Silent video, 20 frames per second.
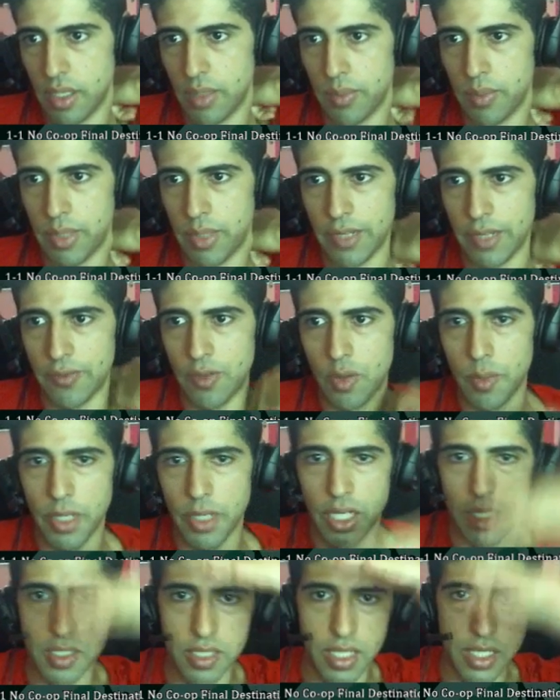platform on
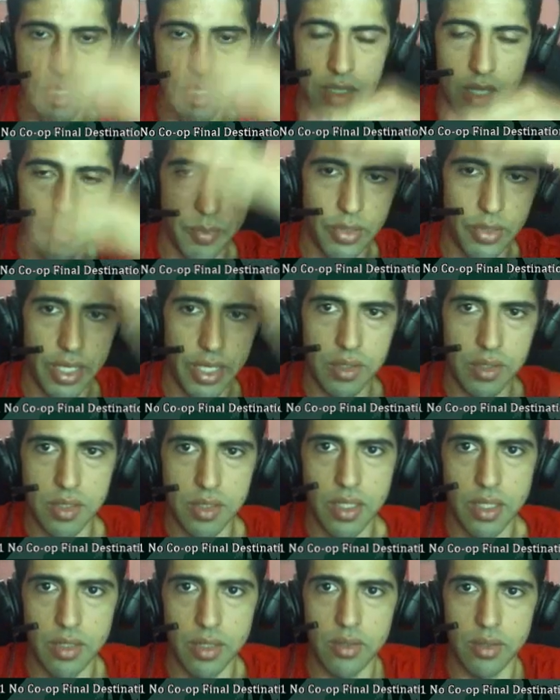its next up and down
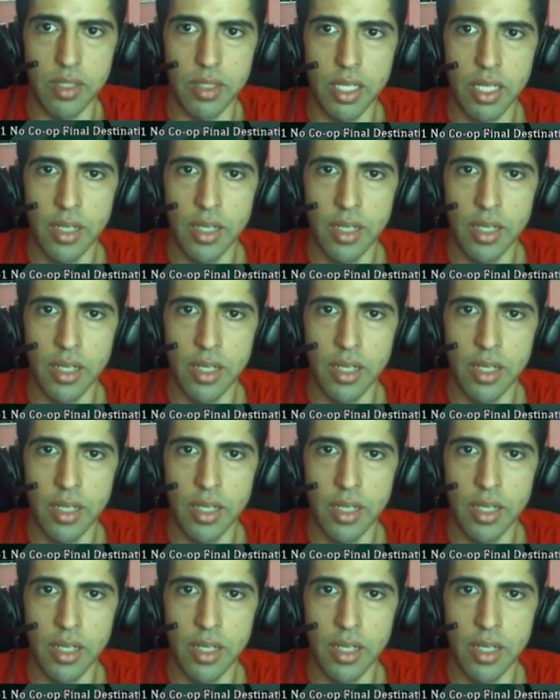cycle.